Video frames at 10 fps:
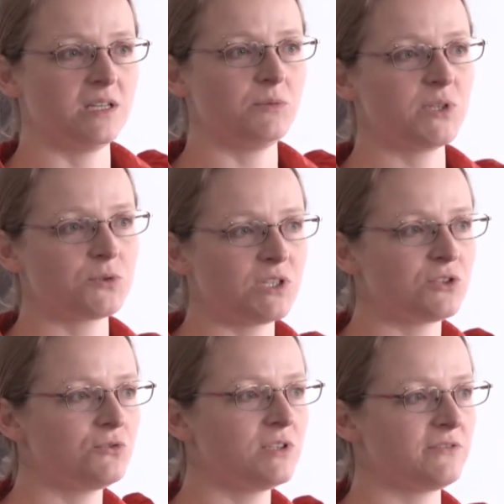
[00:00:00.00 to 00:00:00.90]
in between
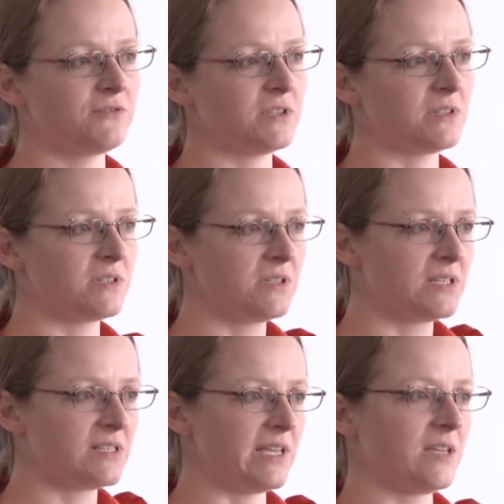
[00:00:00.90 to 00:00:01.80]
two different
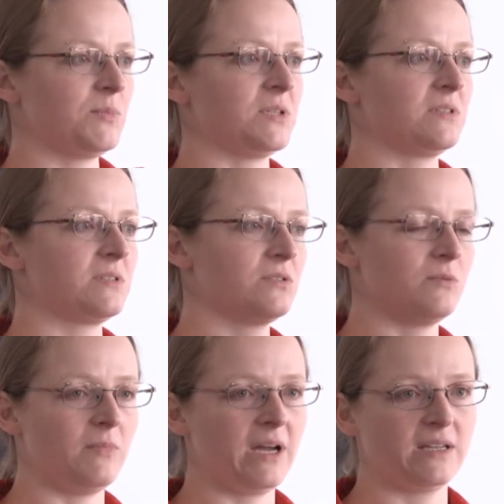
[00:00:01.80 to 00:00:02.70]
segments,
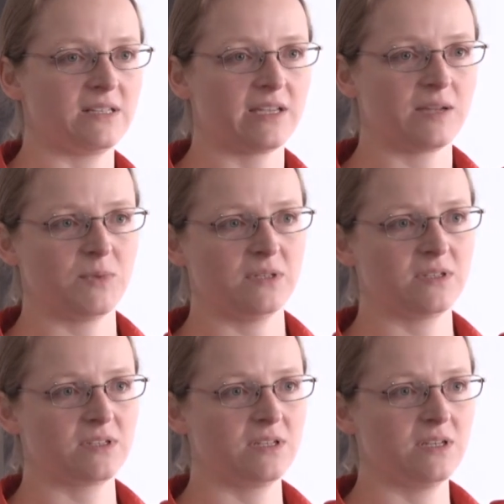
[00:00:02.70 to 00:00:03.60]
market
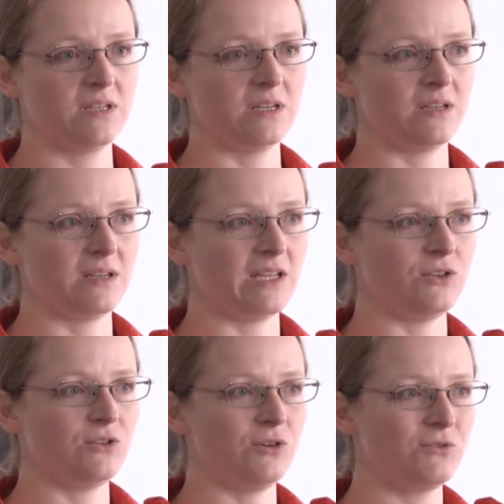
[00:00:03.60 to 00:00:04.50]
segments,
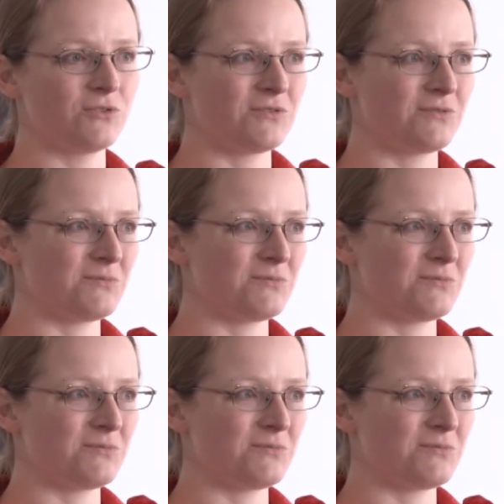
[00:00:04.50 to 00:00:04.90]
and you don't